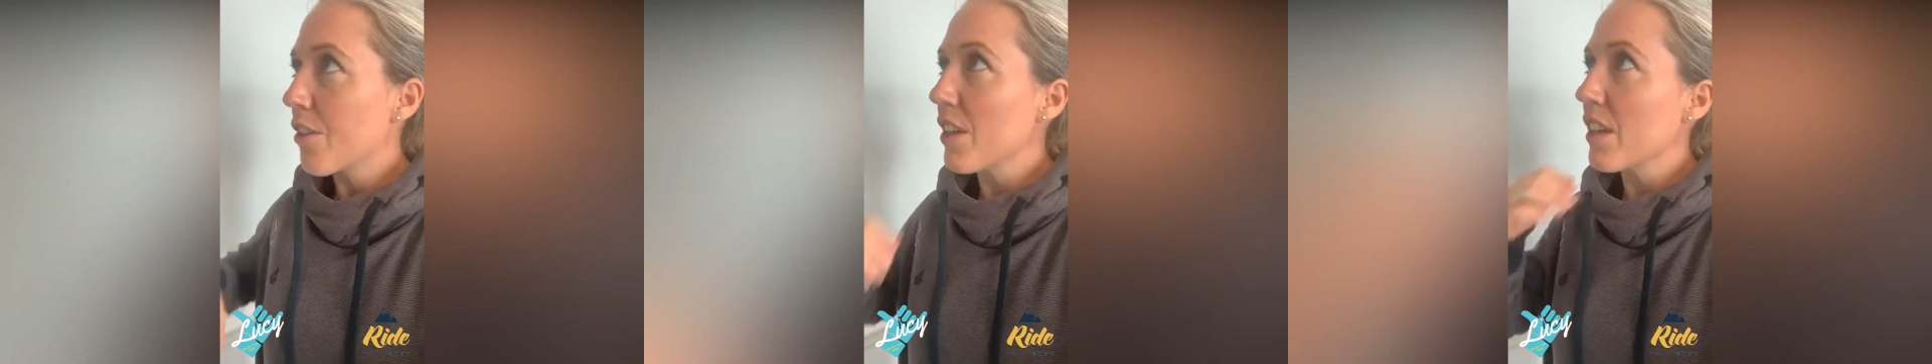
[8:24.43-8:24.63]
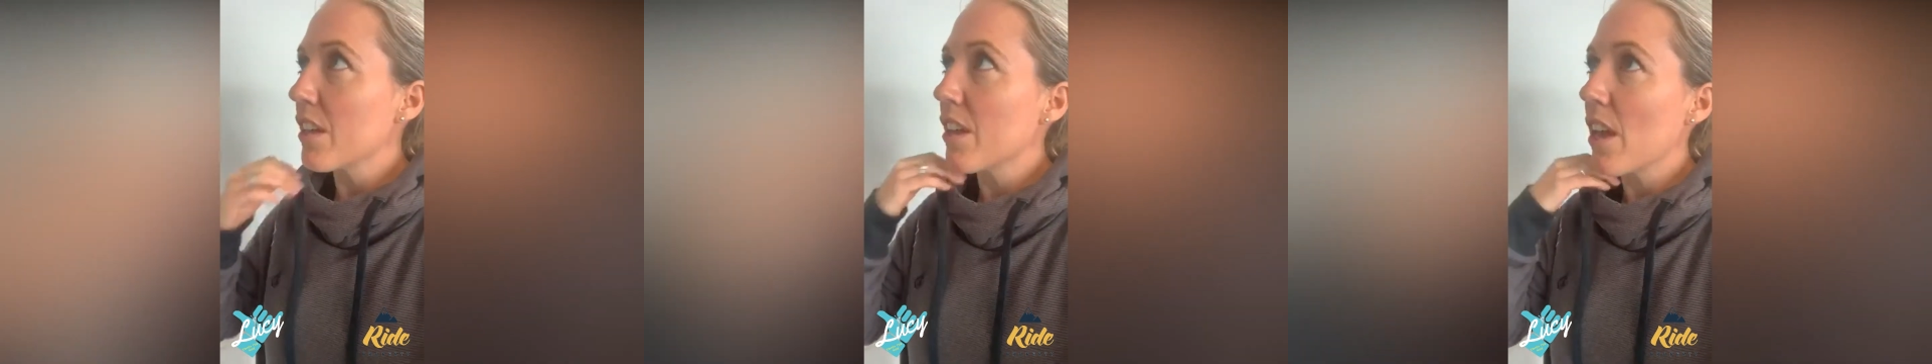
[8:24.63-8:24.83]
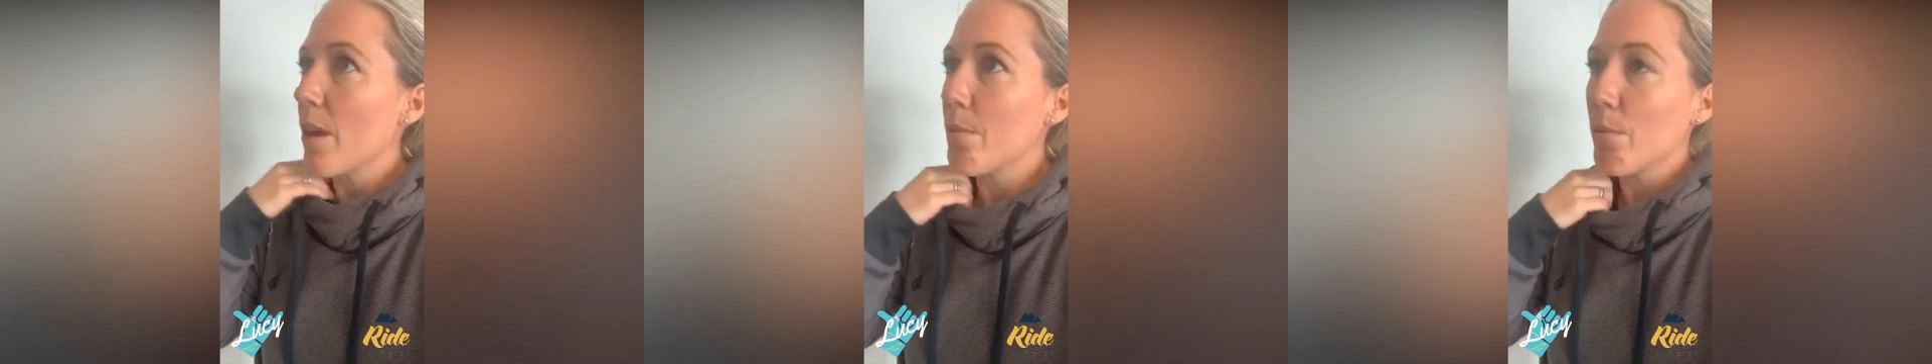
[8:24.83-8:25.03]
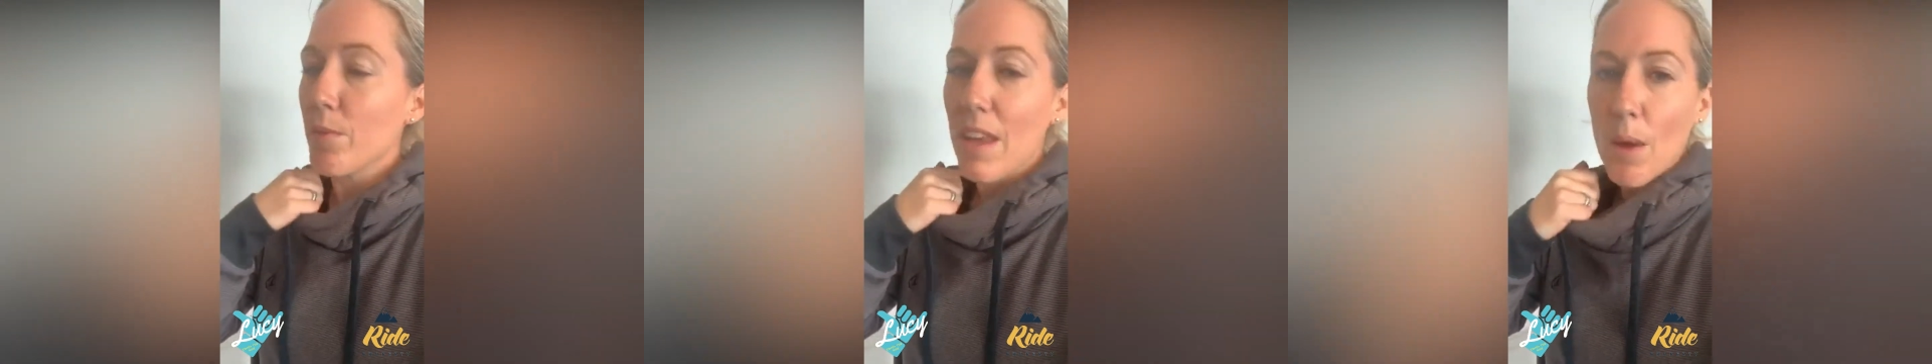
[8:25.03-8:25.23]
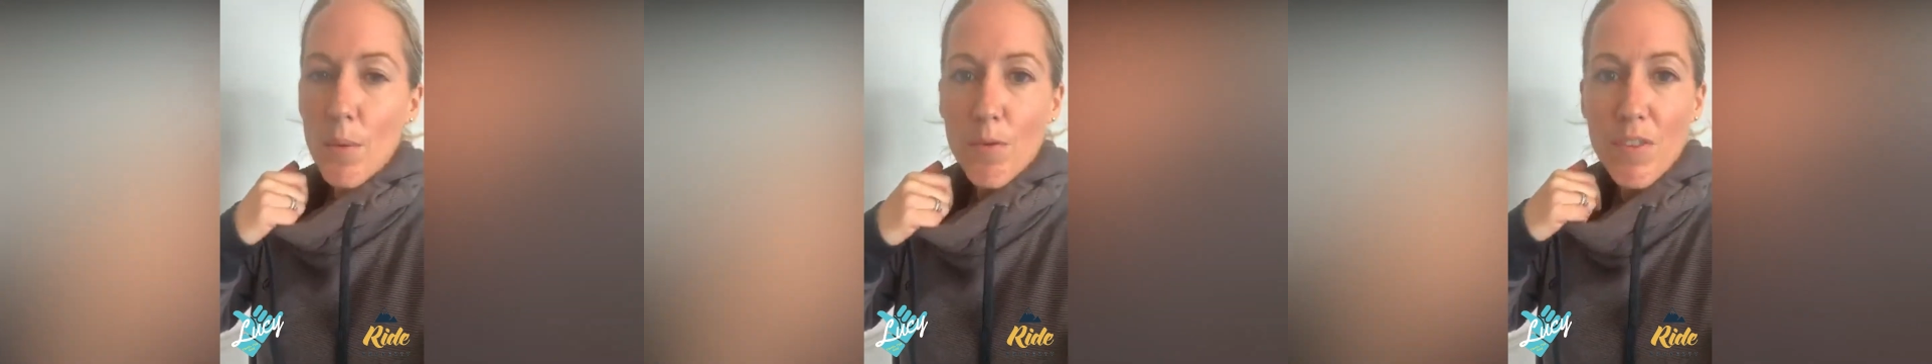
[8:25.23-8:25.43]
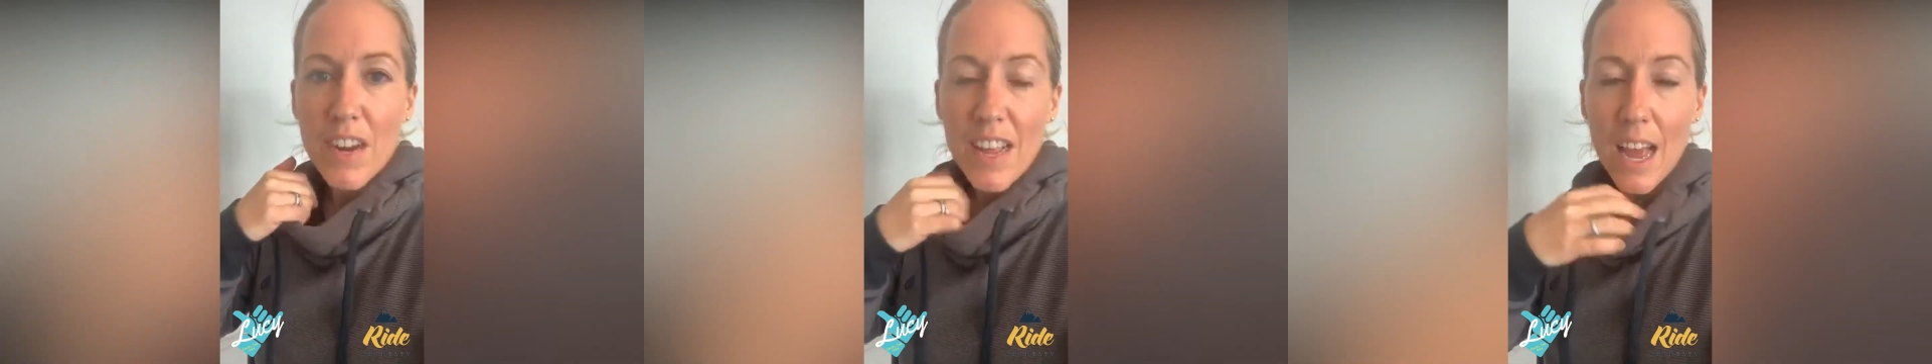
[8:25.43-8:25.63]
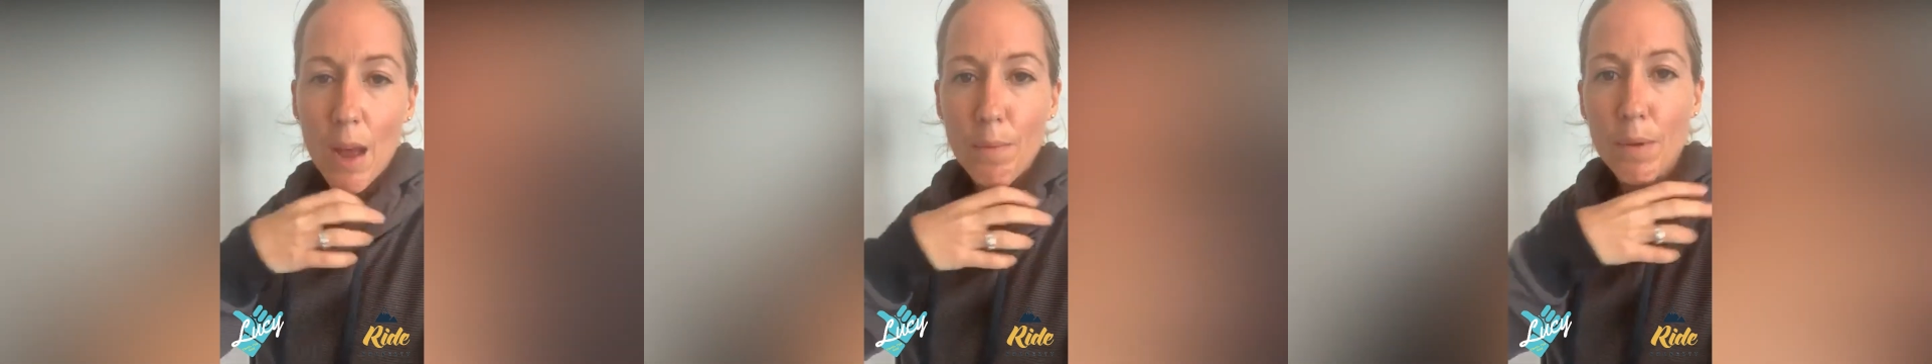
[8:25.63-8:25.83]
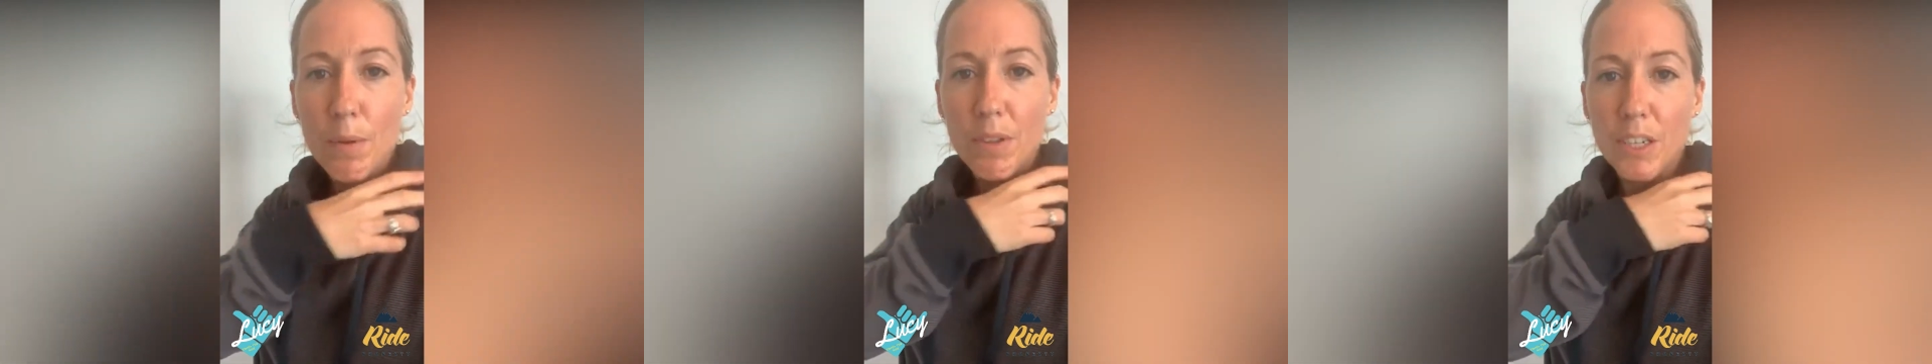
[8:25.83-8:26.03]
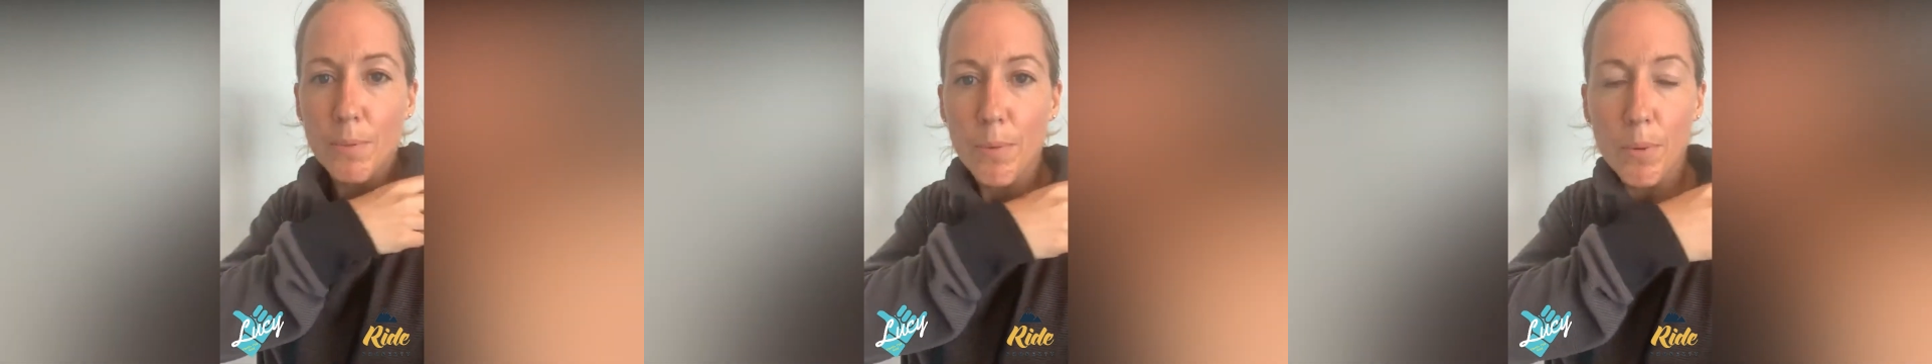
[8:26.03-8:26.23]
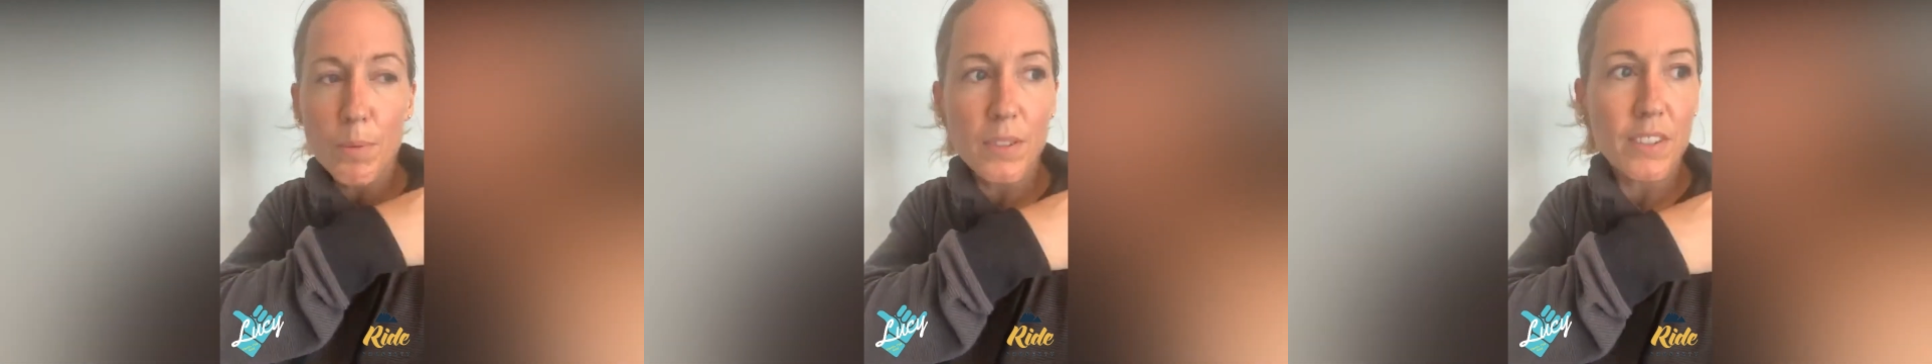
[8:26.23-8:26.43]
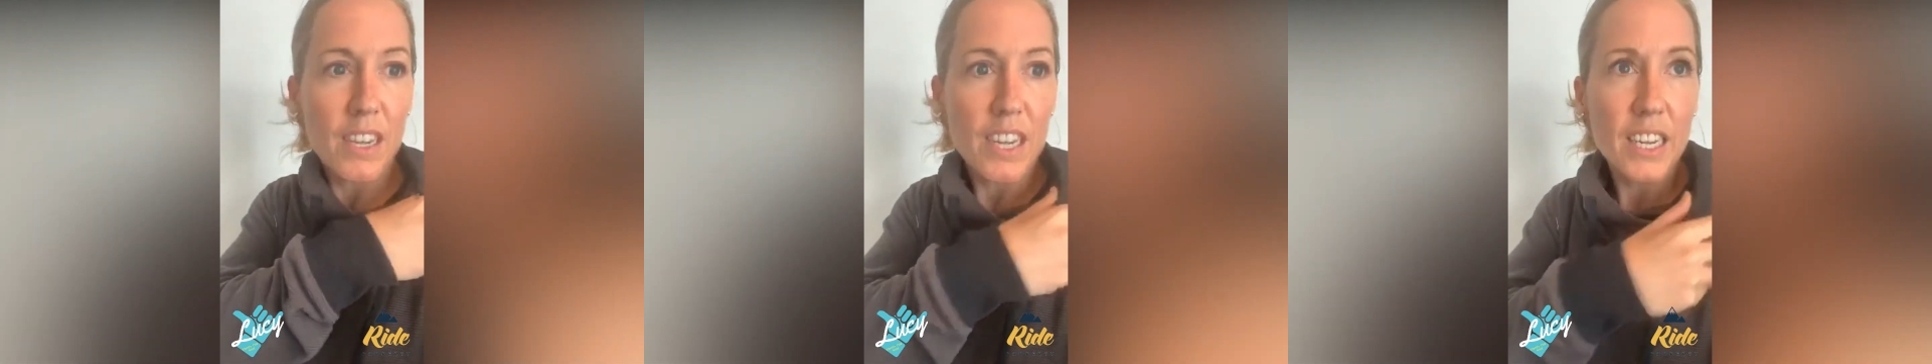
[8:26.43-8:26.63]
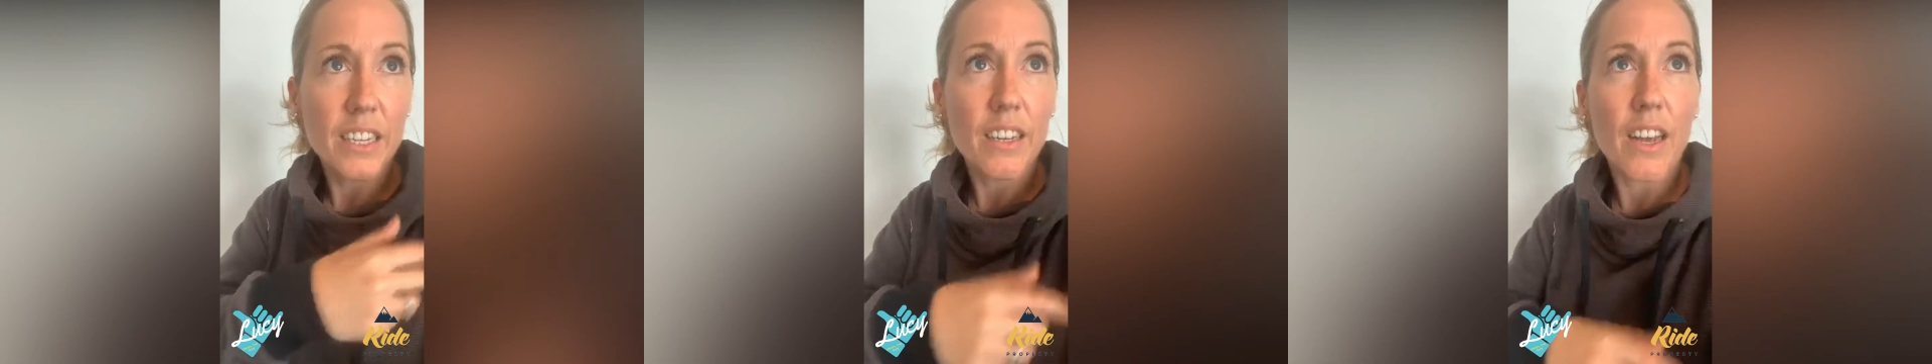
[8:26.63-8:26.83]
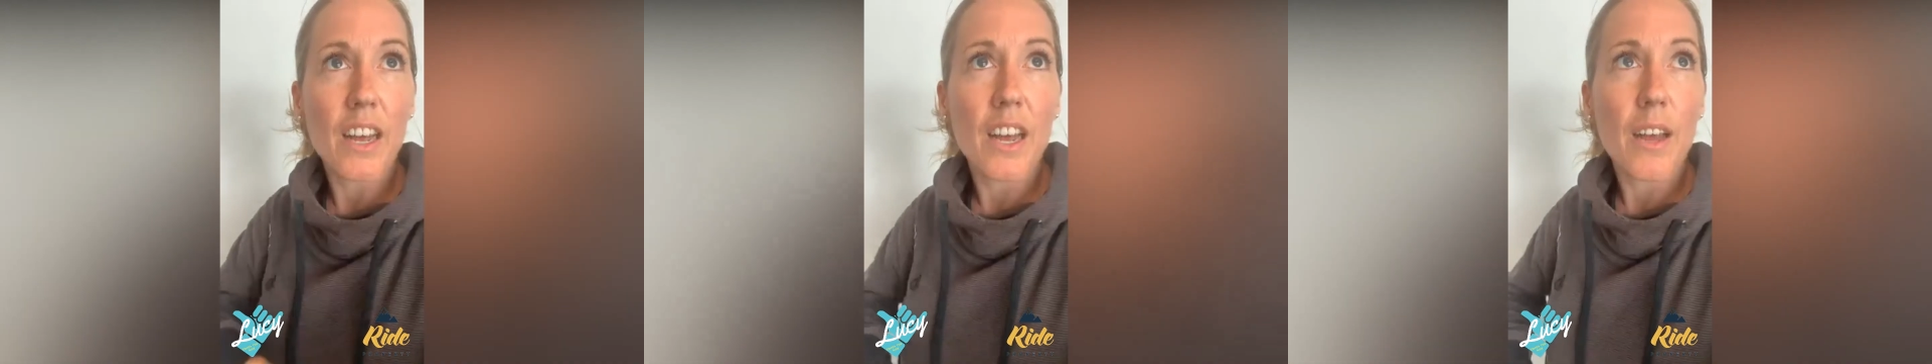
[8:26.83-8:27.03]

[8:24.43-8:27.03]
I think we're really happy with this property.